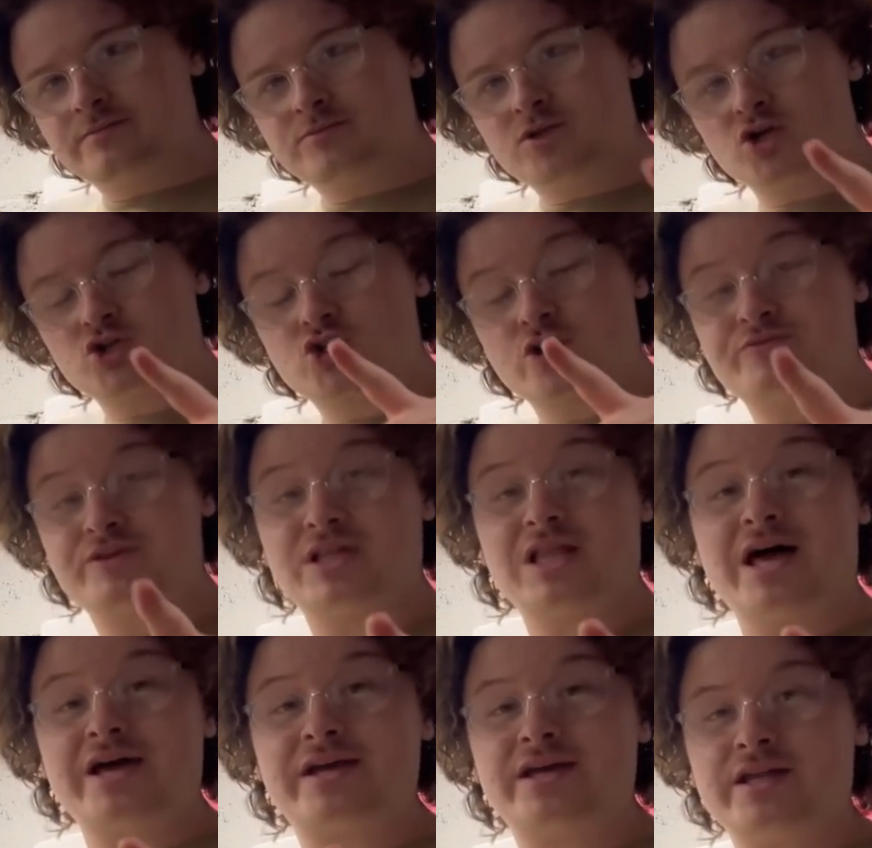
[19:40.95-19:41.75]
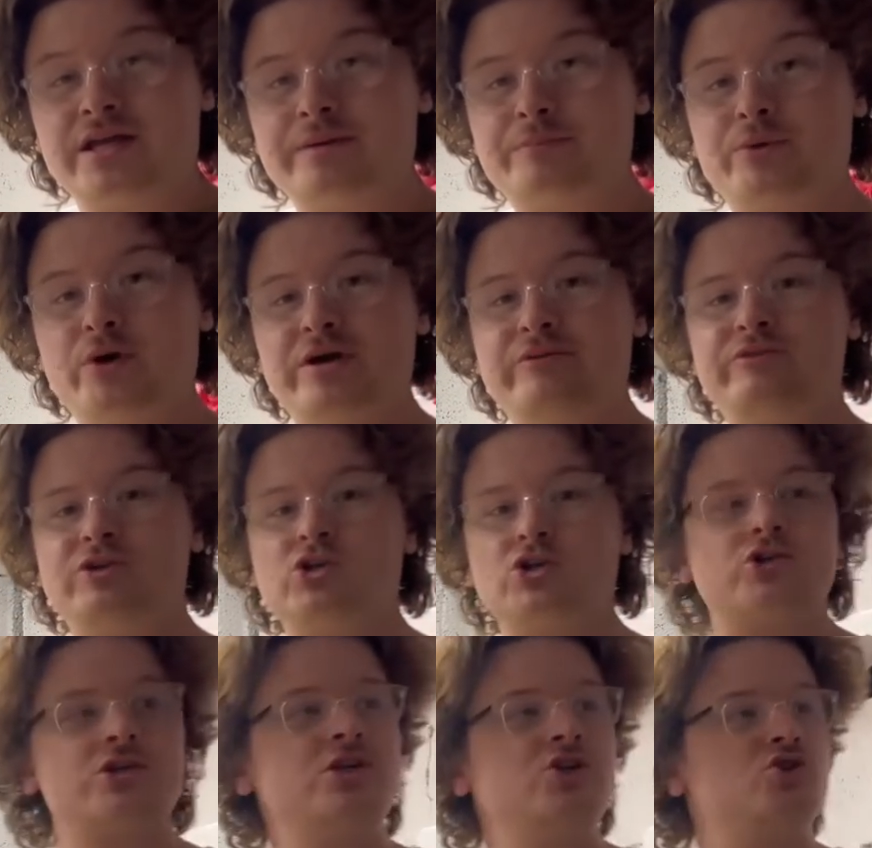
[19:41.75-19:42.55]
Not sure if you're liking it, but if you're
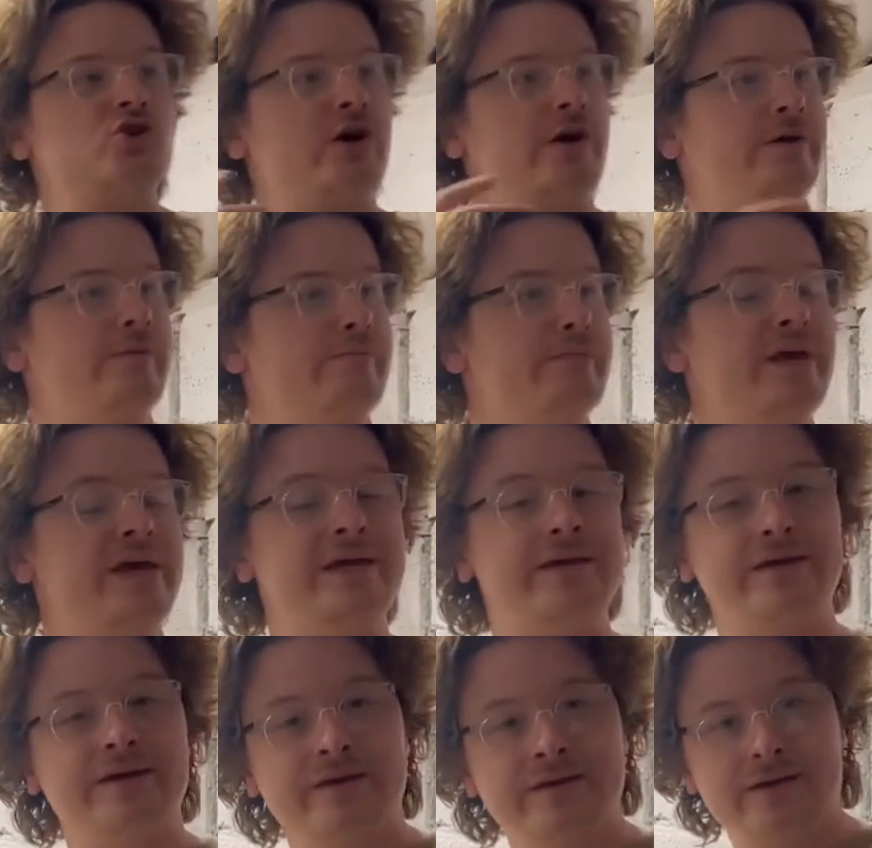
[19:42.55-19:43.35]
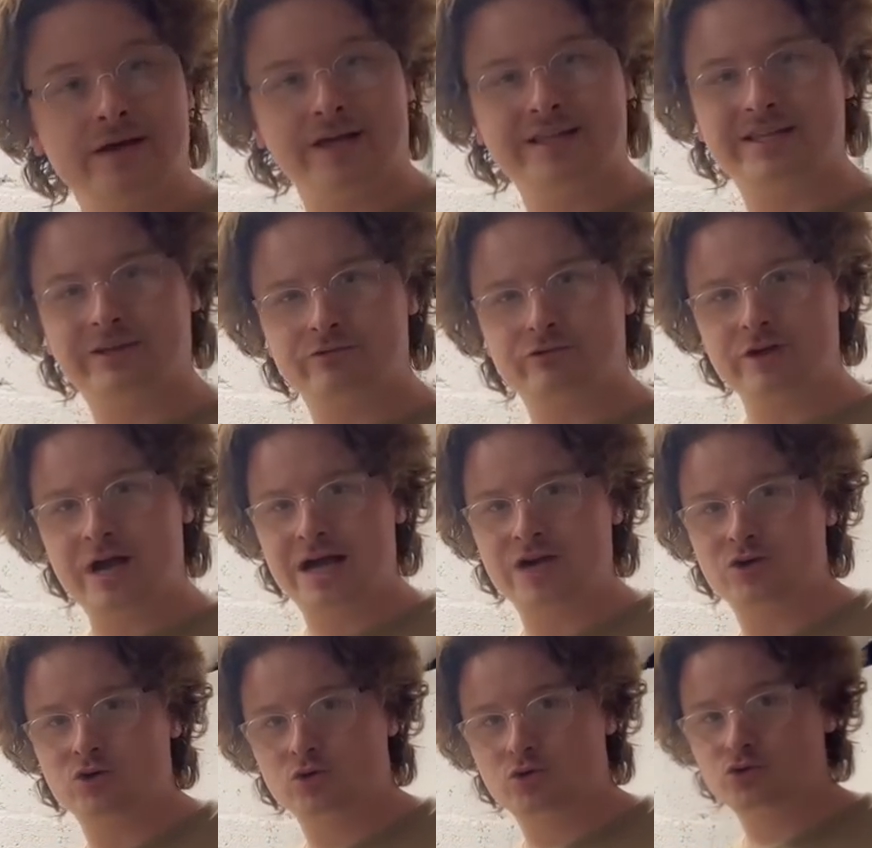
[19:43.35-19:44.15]
just enjoying me at different
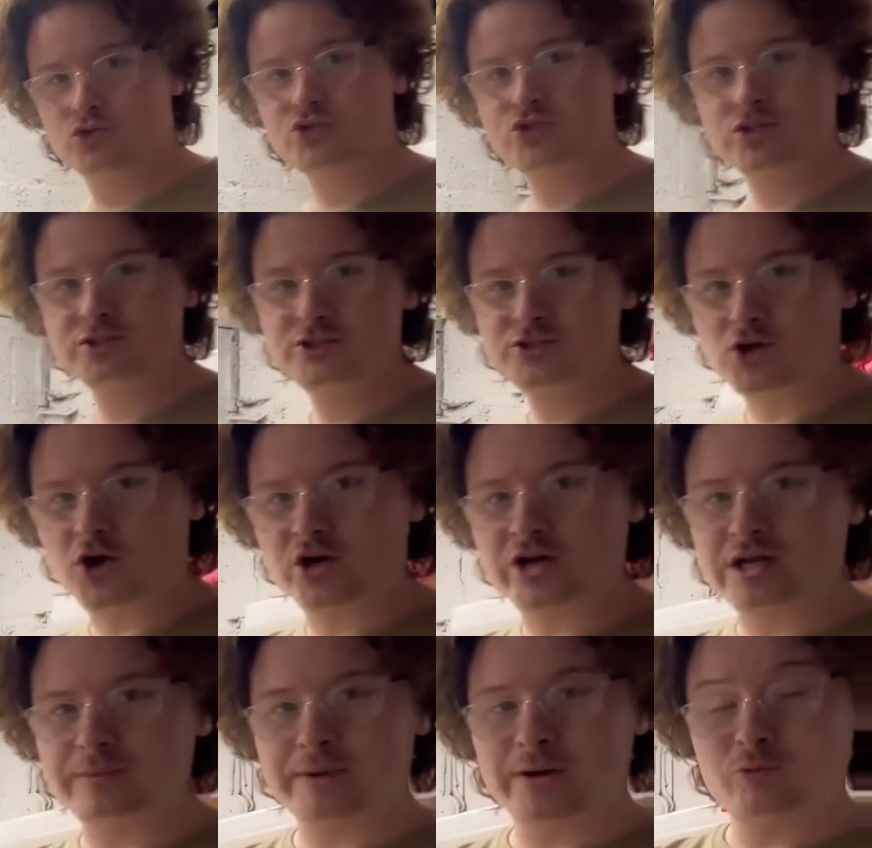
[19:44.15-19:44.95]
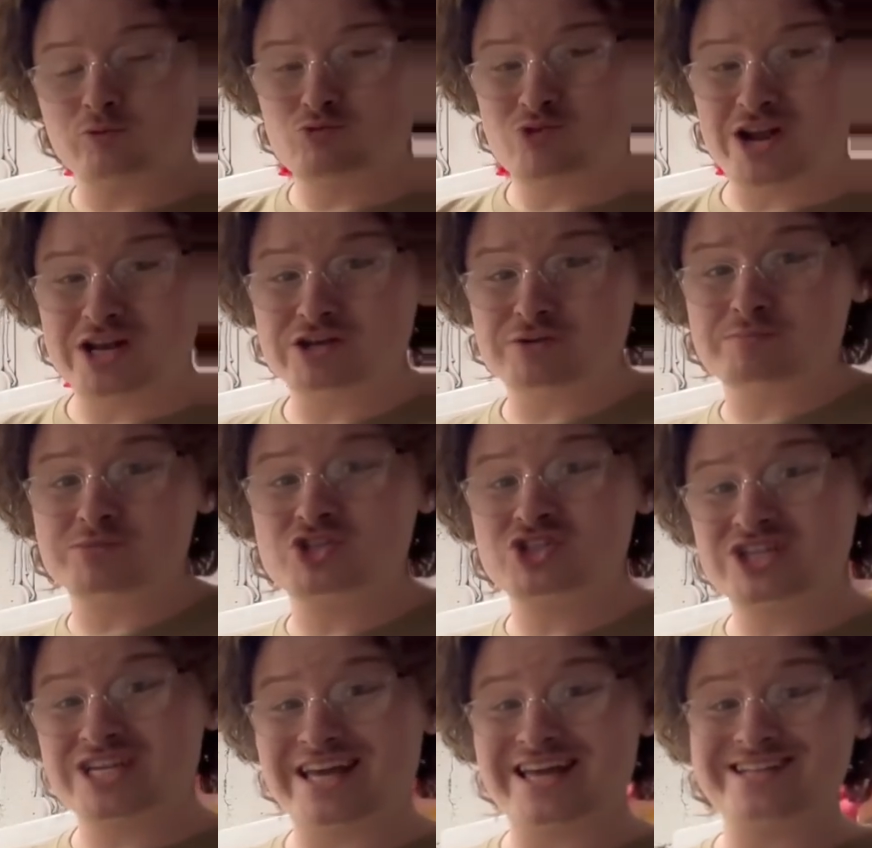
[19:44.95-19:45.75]
angles talking about random
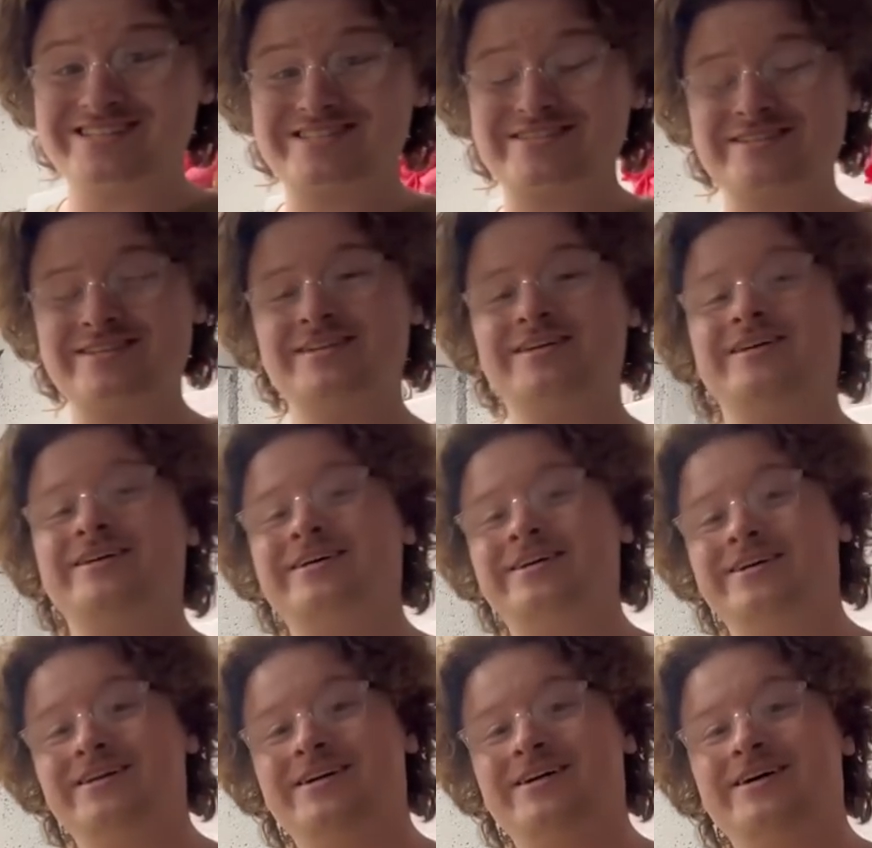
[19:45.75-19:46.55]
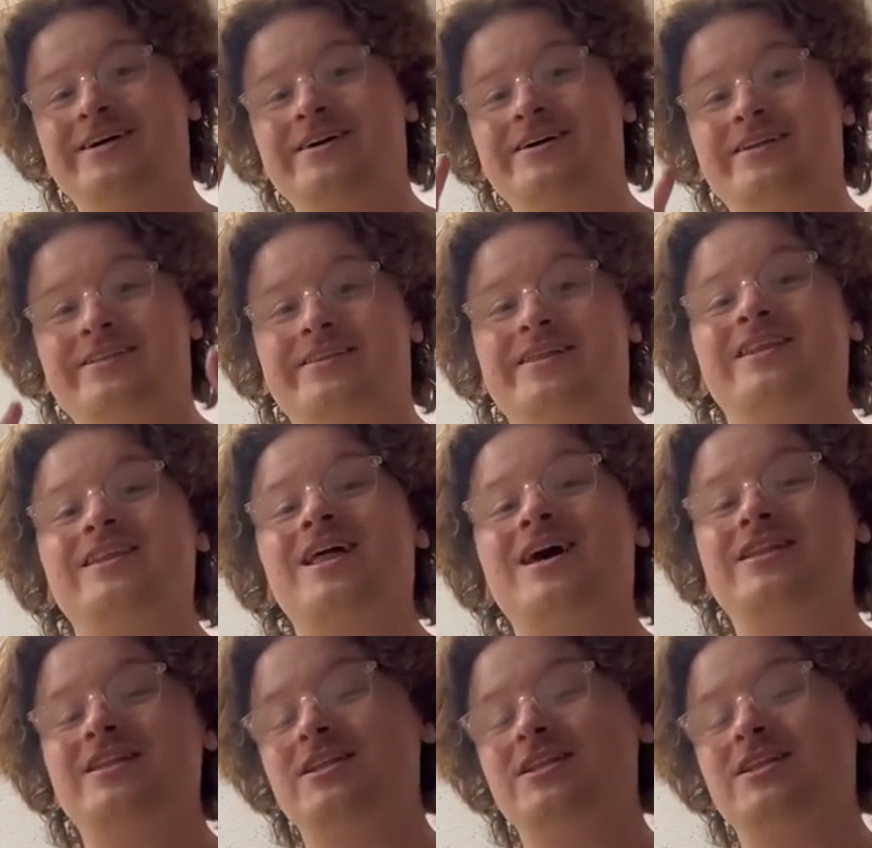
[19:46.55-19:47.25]
shit, then like